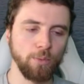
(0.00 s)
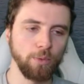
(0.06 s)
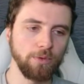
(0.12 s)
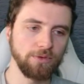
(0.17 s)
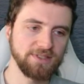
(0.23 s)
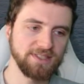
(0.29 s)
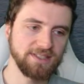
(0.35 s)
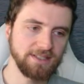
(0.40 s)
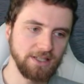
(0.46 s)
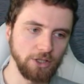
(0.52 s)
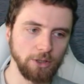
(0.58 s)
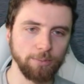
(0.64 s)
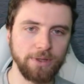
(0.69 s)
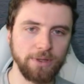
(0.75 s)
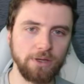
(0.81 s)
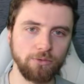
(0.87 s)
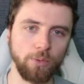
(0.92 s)
skill
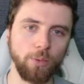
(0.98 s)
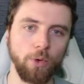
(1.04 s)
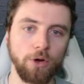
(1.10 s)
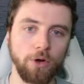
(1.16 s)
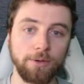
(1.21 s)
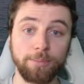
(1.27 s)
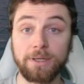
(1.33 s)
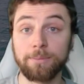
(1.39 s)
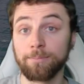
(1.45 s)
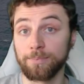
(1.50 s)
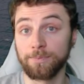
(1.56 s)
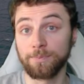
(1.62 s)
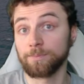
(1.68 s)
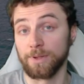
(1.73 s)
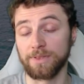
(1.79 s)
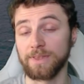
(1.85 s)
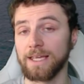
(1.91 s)
being rewarded,
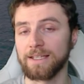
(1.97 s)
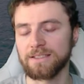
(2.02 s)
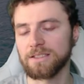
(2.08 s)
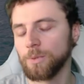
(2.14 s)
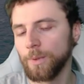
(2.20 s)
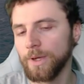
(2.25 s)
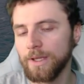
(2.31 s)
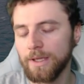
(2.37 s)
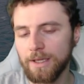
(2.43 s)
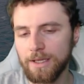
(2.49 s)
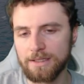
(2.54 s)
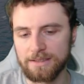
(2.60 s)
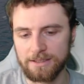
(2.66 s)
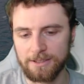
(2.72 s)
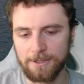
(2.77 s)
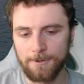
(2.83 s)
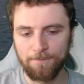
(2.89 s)
but that's the way it
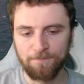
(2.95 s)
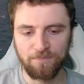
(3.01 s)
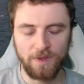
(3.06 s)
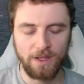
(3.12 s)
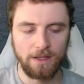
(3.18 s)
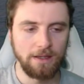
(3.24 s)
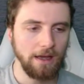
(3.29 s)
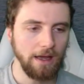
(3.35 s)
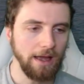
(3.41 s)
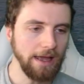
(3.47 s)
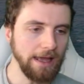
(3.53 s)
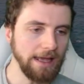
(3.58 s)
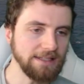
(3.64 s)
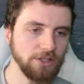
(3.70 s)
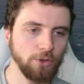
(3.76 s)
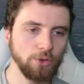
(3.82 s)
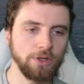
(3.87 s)
is.
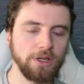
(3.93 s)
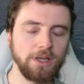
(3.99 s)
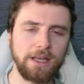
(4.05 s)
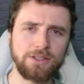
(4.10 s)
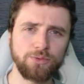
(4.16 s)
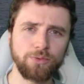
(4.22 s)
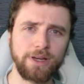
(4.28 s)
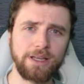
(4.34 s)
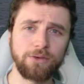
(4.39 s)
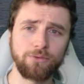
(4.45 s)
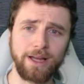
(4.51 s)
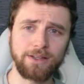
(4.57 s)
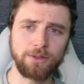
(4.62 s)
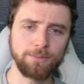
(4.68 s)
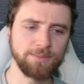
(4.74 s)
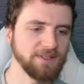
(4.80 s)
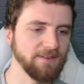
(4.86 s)
Is it good against in
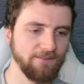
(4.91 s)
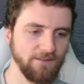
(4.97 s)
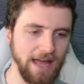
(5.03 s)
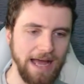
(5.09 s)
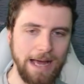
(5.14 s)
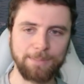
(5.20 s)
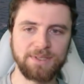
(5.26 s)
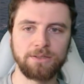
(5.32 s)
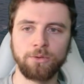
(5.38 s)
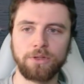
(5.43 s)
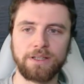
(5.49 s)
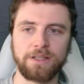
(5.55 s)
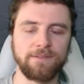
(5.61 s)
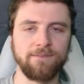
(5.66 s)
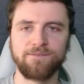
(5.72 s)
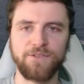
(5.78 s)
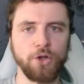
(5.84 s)
randoms?
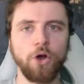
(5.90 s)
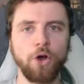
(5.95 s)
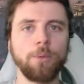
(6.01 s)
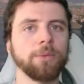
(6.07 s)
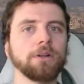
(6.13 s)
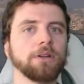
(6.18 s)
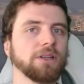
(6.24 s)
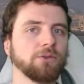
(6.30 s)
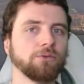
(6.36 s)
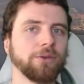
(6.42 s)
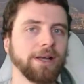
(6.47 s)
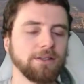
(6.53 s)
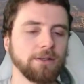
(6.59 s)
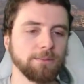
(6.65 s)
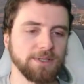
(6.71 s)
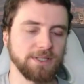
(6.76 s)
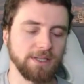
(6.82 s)
Absolutely. Phenomenal in
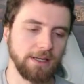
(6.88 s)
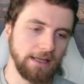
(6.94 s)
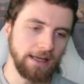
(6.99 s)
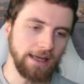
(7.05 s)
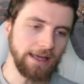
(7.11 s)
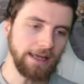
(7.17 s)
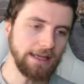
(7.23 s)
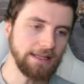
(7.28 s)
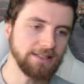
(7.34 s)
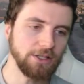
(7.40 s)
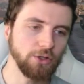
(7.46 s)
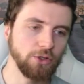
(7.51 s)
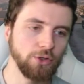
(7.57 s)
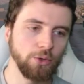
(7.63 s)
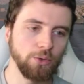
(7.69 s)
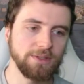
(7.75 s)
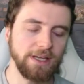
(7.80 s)
randoms. Is
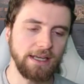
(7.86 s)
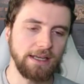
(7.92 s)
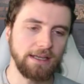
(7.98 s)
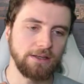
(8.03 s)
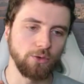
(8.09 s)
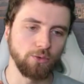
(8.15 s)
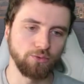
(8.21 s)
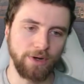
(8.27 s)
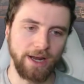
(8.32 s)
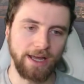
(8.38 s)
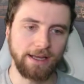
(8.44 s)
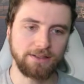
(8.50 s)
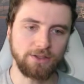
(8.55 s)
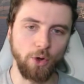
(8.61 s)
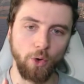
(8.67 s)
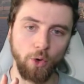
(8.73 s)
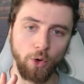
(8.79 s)
it good in
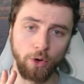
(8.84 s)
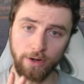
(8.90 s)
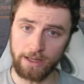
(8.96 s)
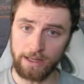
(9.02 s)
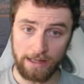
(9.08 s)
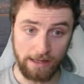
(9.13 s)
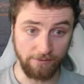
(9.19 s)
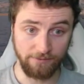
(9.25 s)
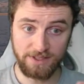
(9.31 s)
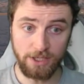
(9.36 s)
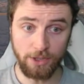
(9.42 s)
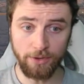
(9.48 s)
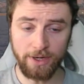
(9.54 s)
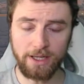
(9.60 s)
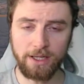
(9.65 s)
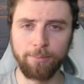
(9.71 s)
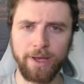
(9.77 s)
ranked or if
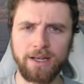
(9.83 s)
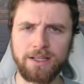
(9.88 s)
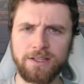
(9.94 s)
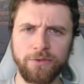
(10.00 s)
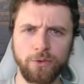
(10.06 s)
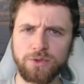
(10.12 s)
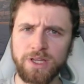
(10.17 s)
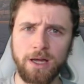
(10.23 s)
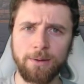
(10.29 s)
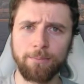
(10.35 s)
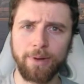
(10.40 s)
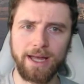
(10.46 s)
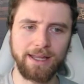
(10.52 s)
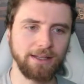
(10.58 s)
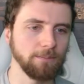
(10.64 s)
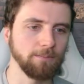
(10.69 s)
tier 8 competitive was come back?